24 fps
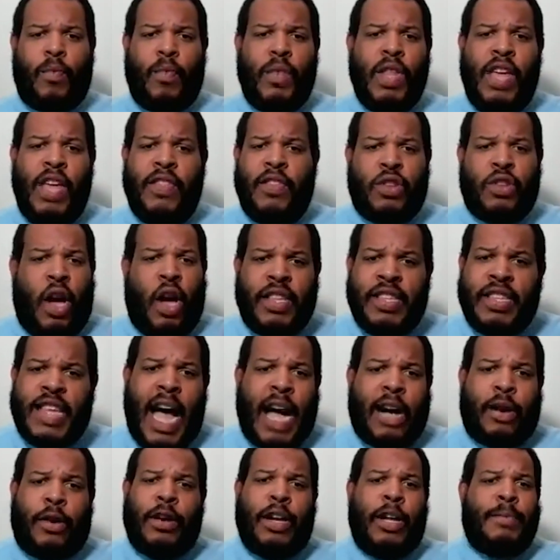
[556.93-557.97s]
And there's all these
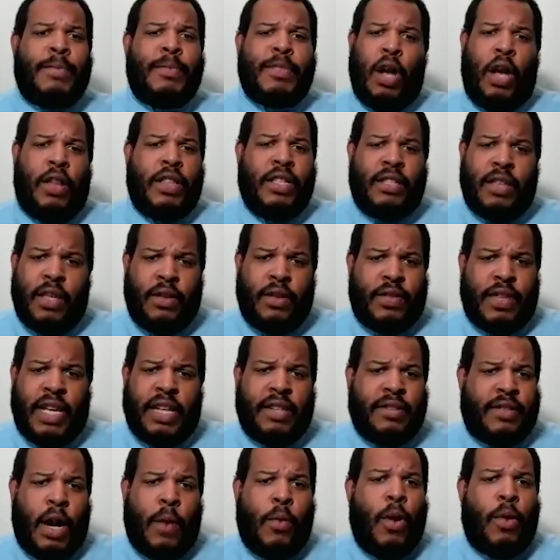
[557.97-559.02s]
acronyms and all these other
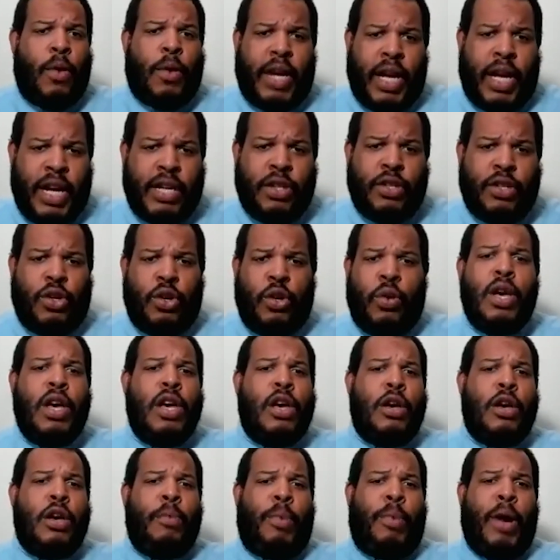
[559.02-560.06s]
things that I won't get into.
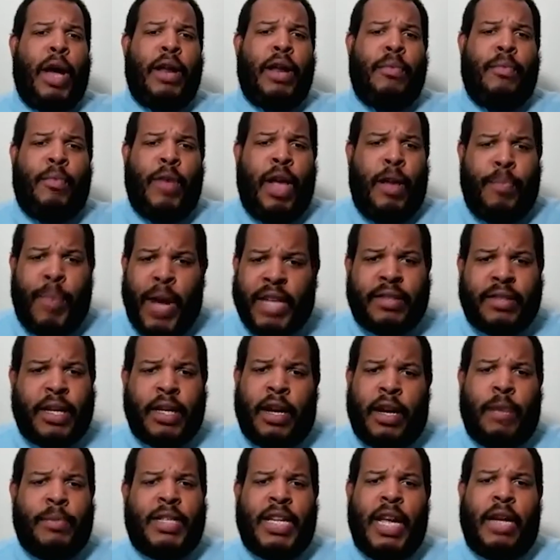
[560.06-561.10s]
But it basically
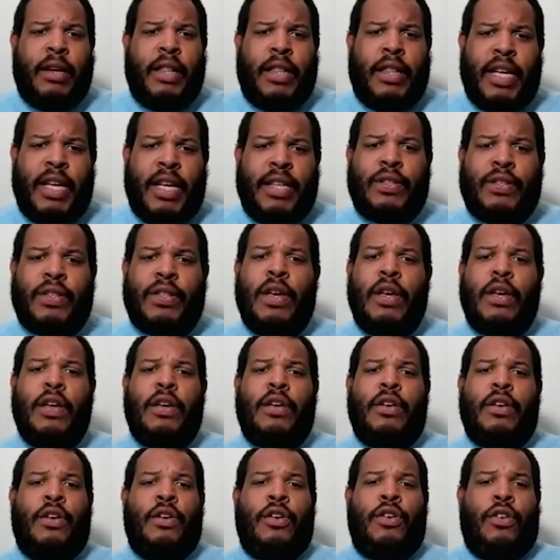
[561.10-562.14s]
comes down to this.
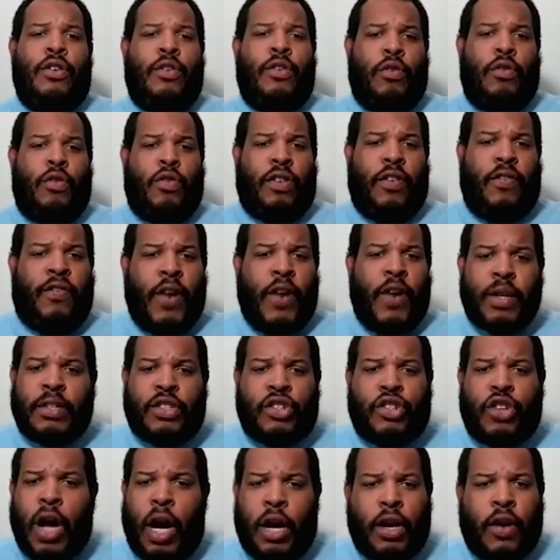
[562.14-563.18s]
The
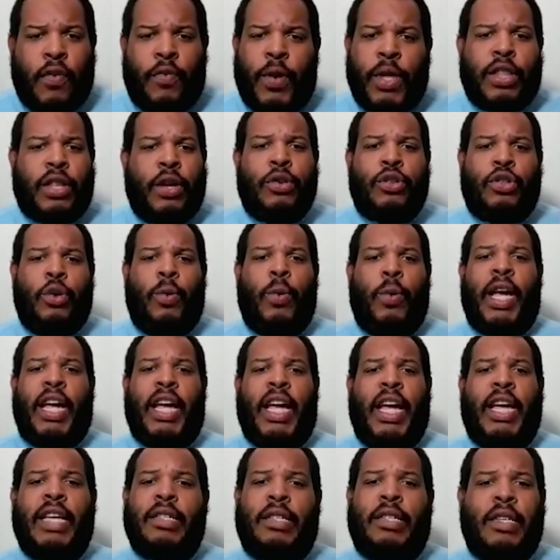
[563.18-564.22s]
first chunk of what they're
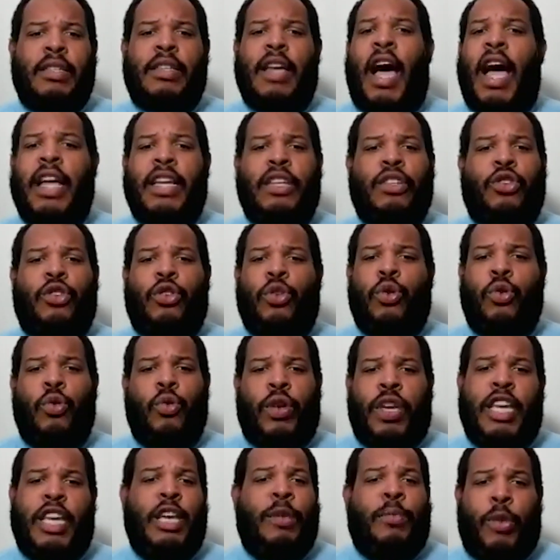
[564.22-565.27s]
doing is designed to
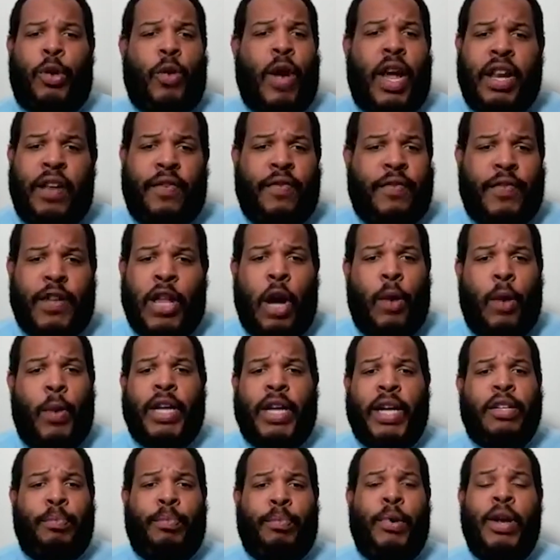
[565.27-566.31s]
keep credit
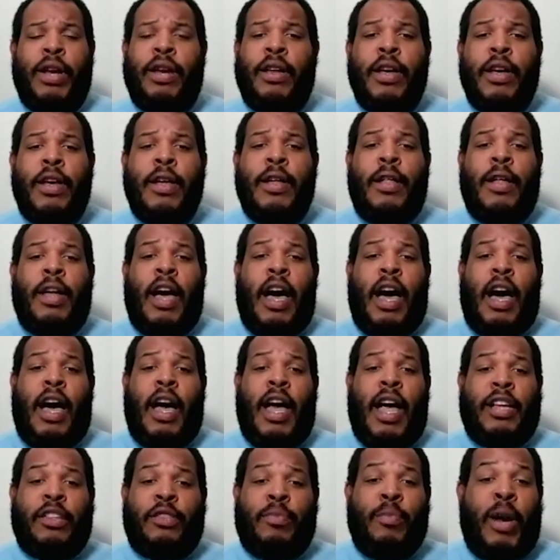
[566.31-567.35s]
flowing, to put
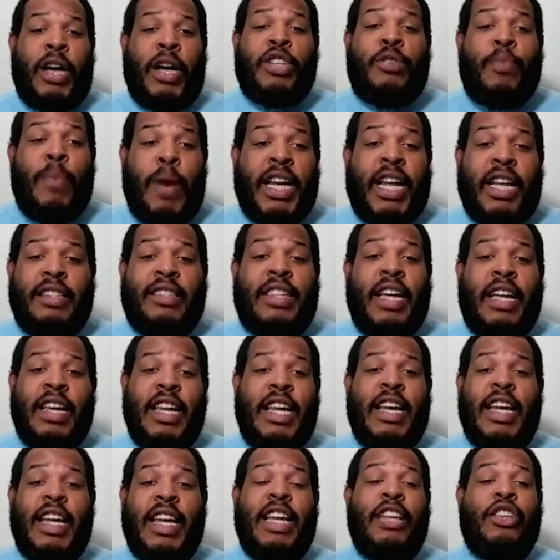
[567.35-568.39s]
as much money as they
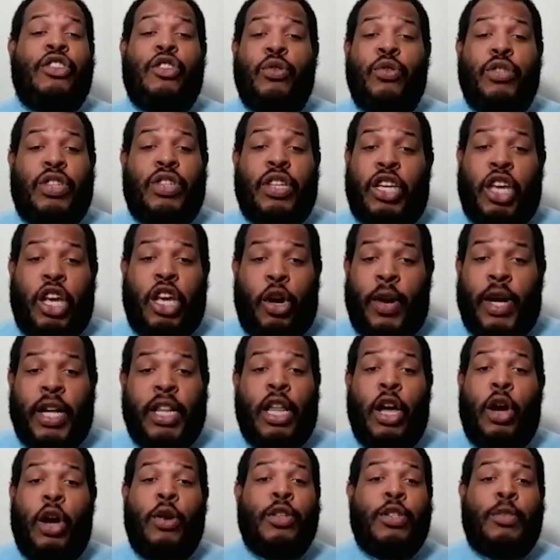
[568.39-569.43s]
need into
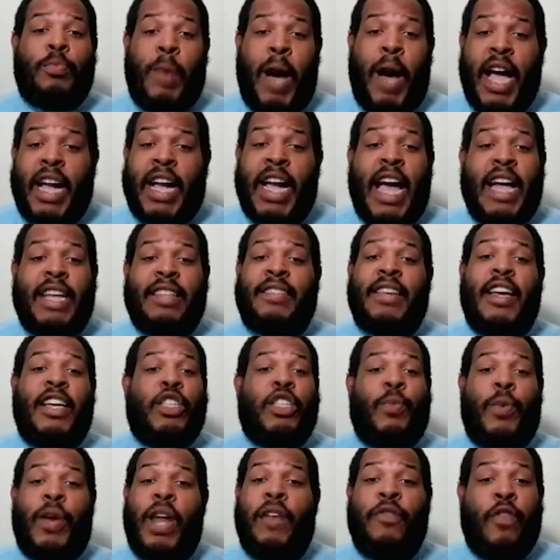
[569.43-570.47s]
securing loans, buying
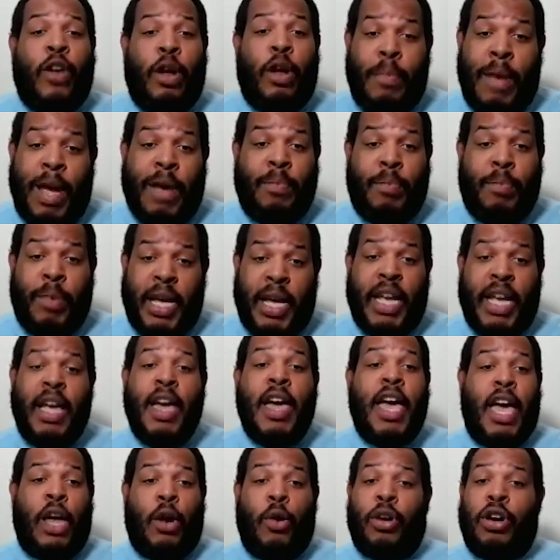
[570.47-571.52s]
assets, whatever it may be,
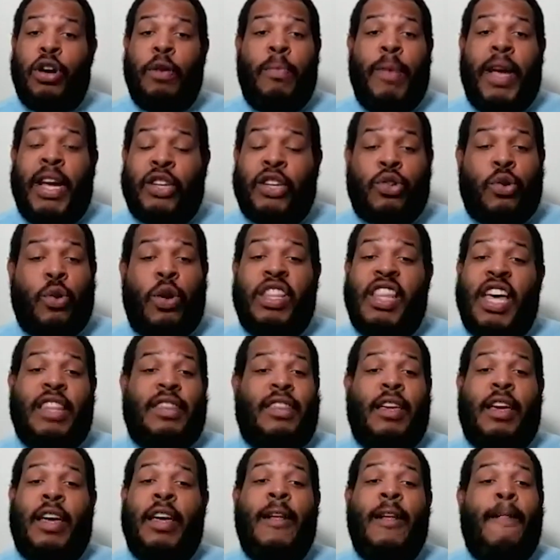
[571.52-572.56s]
in order to make sure
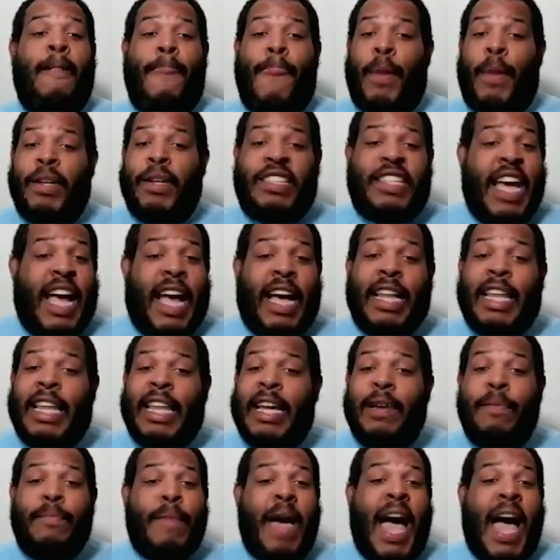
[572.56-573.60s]
that the
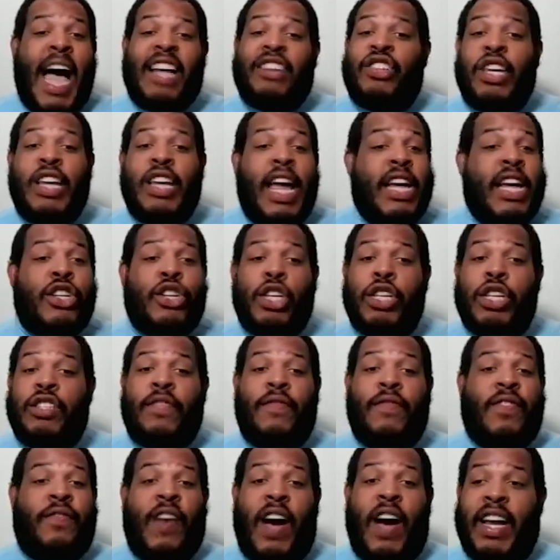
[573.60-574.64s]
daily machinations
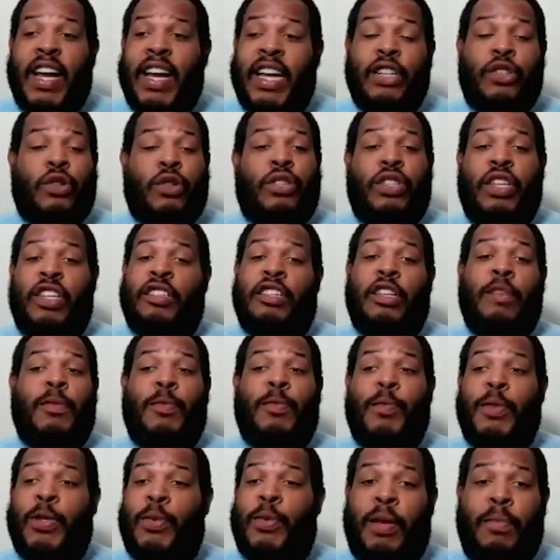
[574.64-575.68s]
of the financial
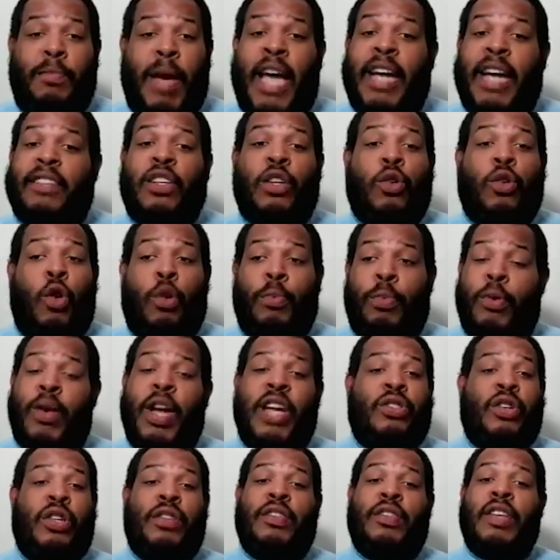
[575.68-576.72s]
systems between banks and
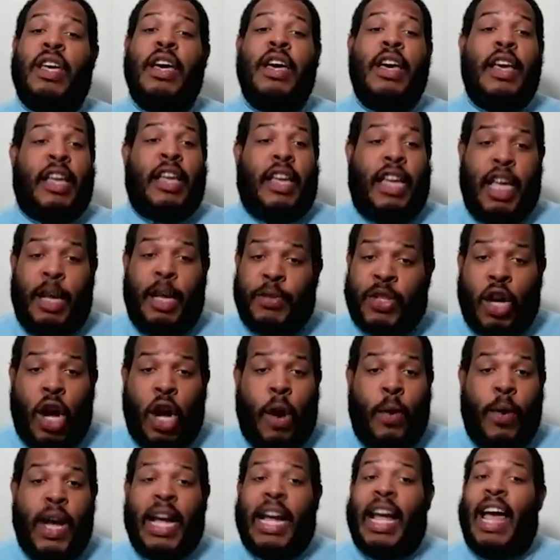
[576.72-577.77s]
corporations keeps
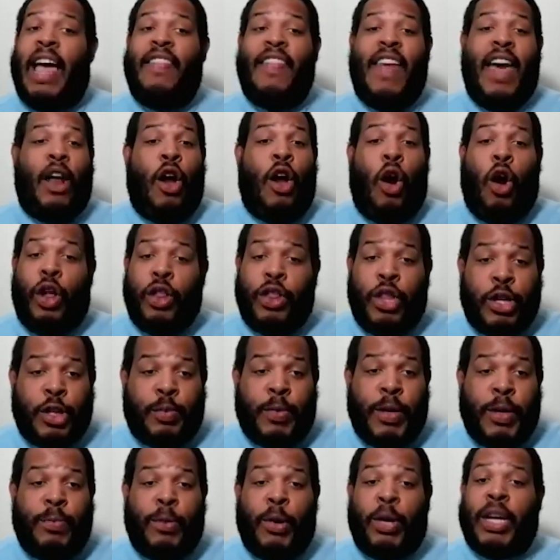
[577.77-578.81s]
going and that all those
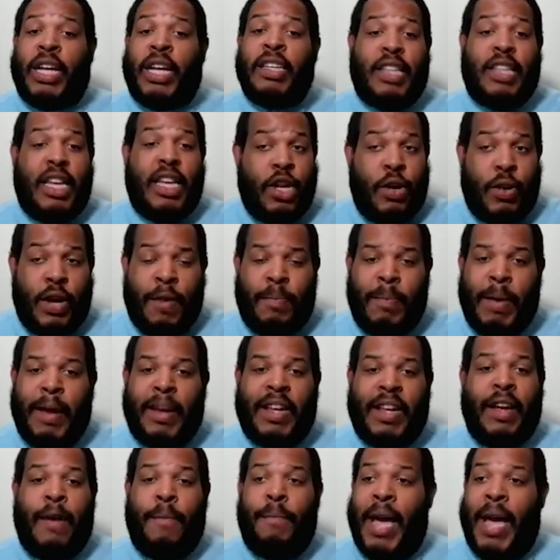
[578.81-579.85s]
people continue
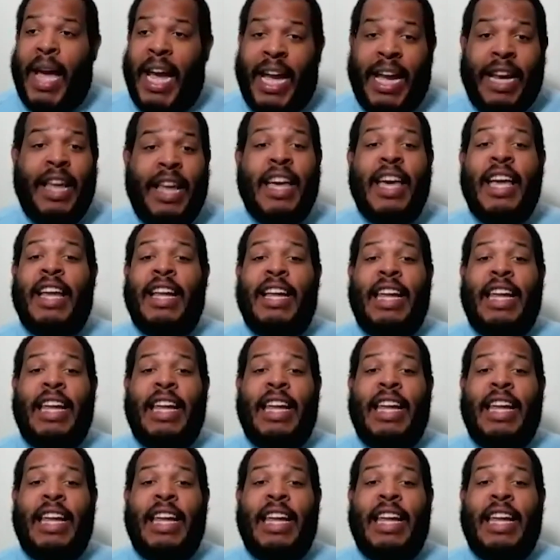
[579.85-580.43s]
to get paid.